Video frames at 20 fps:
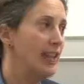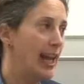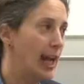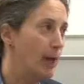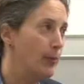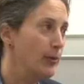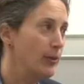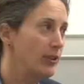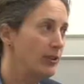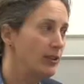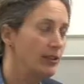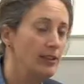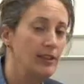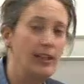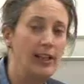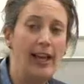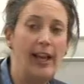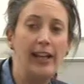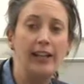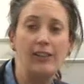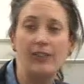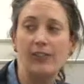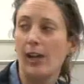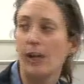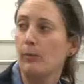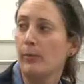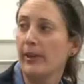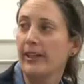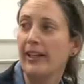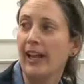capital, and if
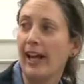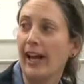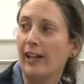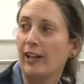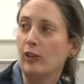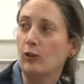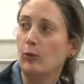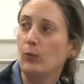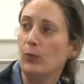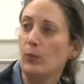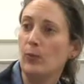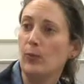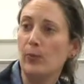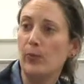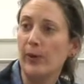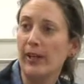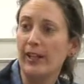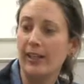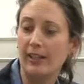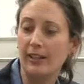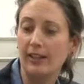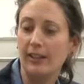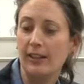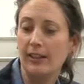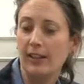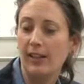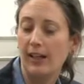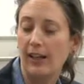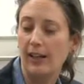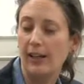that money hadn't been
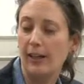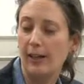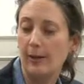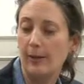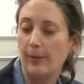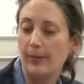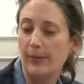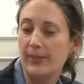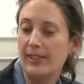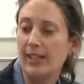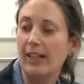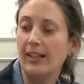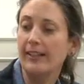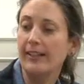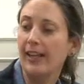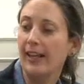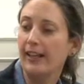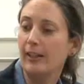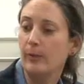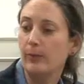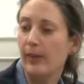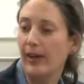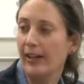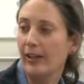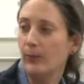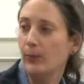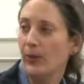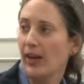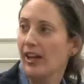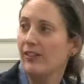delegated by
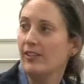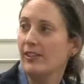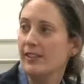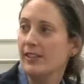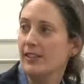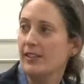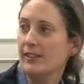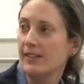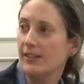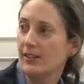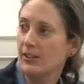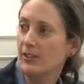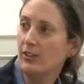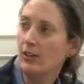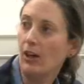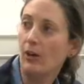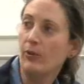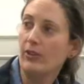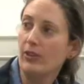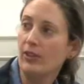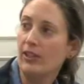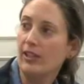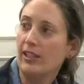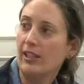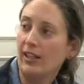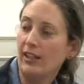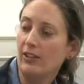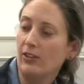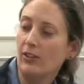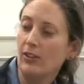the private citizen to go
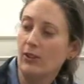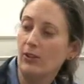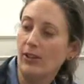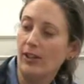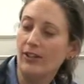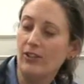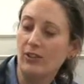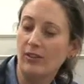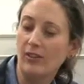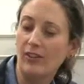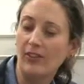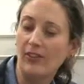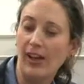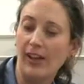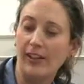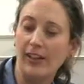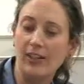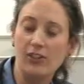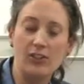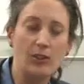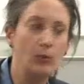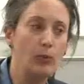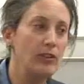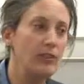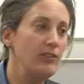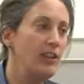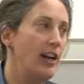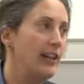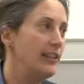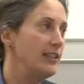into the creation of the foundation, it would
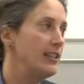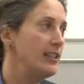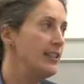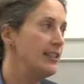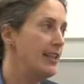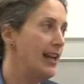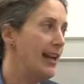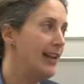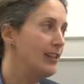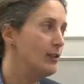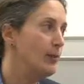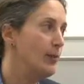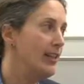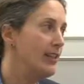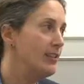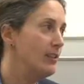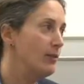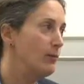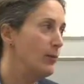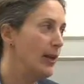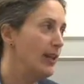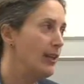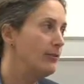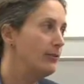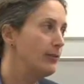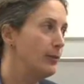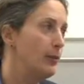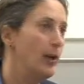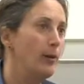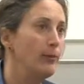have gone into the tax base and paid
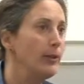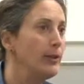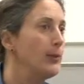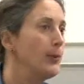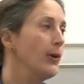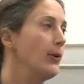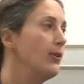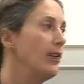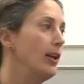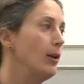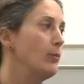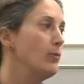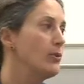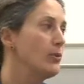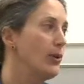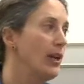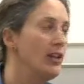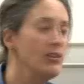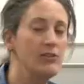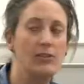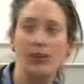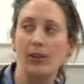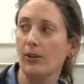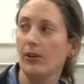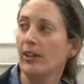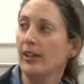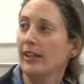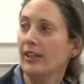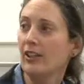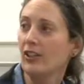for public programs, right? So
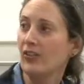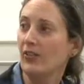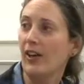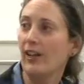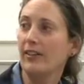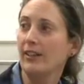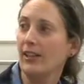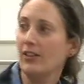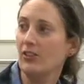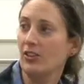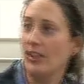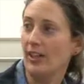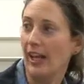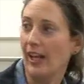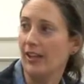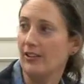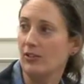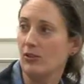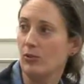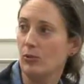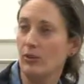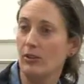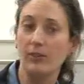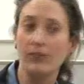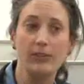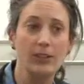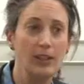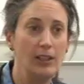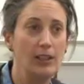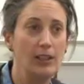the foundation has to sort of
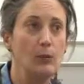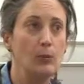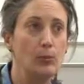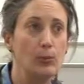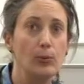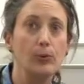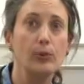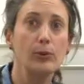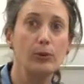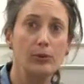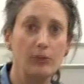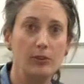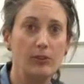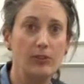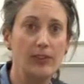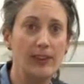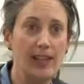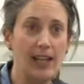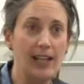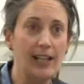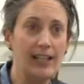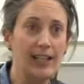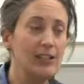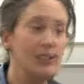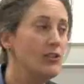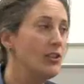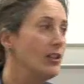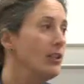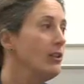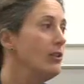prove that
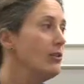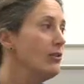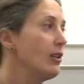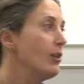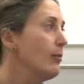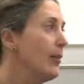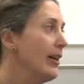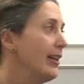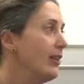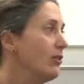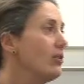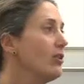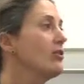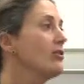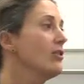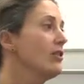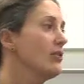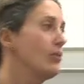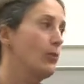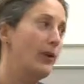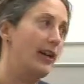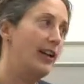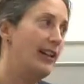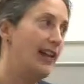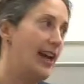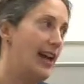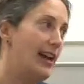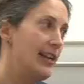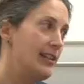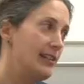it's going to use the money just as well
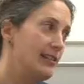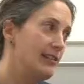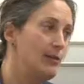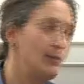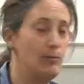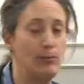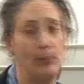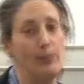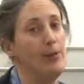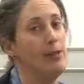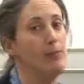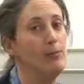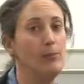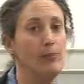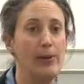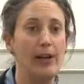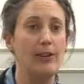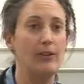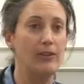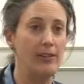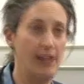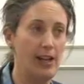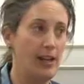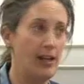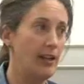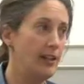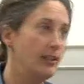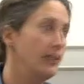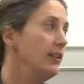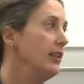as, maybe better
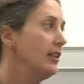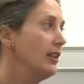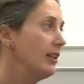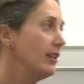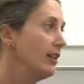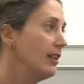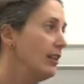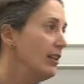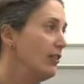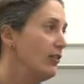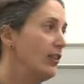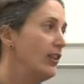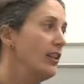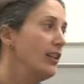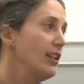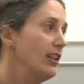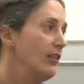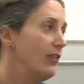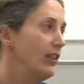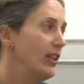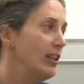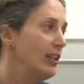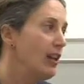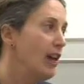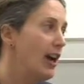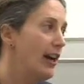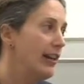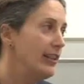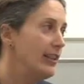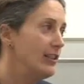than, if it had
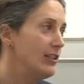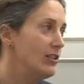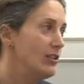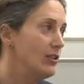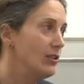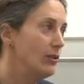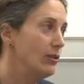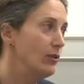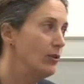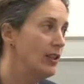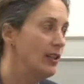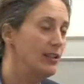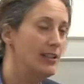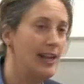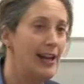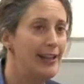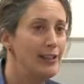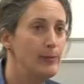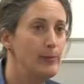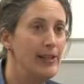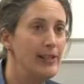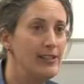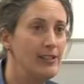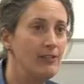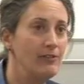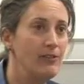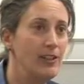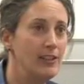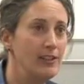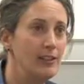gone into the tax base
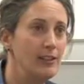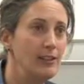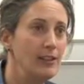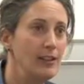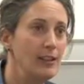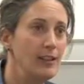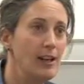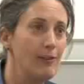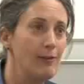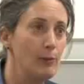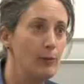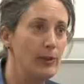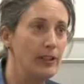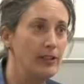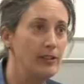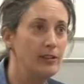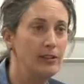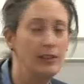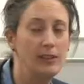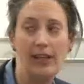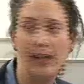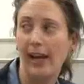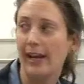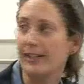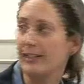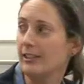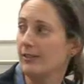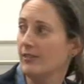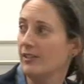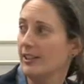and funded the government
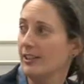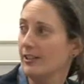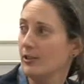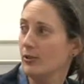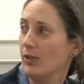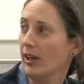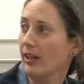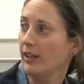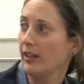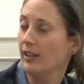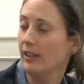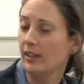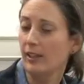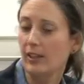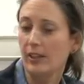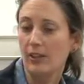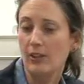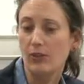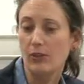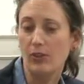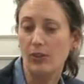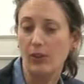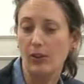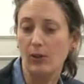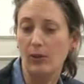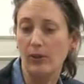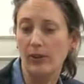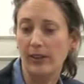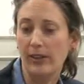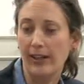activities, right?
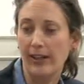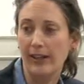So